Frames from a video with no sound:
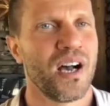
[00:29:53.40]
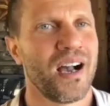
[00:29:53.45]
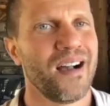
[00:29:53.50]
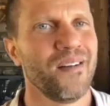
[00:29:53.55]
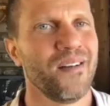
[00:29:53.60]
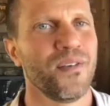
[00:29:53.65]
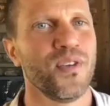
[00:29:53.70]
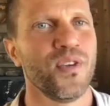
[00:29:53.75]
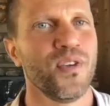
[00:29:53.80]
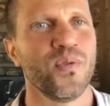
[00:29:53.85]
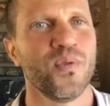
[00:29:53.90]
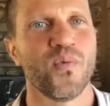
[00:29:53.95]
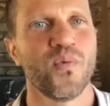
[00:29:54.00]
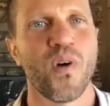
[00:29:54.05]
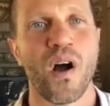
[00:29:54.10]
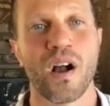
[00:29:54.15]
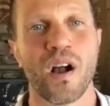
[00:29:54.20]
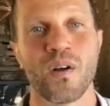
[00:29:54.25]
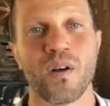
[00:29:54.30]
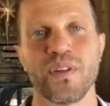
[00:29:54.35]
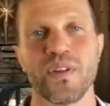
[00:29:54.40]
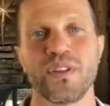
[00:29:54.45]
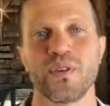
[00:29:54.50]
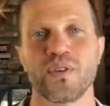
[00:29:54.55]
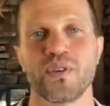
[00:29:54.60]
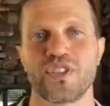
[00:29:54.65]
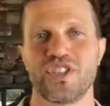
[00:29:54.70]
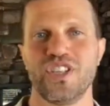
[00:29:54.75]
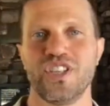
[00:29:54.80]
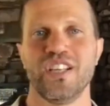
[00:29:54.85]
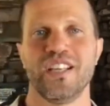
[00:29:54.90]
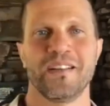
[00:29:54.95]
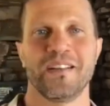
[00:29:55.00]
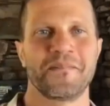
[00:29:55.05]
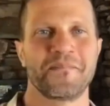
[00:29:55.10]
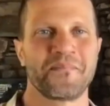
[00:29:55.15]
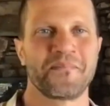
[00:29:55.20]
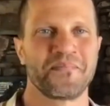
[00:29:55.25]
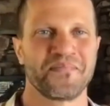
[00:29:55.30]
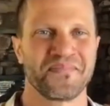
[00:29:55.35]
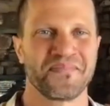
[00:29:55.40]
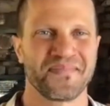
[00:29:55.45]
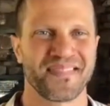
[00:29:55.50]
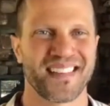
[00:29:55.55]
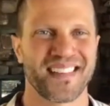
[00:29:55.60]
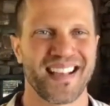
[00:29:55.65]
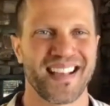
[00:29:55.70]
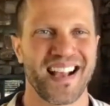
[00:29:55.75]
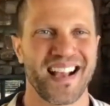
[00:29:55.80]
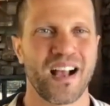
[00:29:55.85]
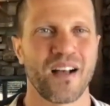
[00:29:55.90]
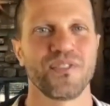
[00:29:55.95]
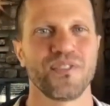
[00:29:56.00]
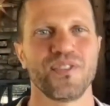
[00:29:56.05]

you walk with your chi. How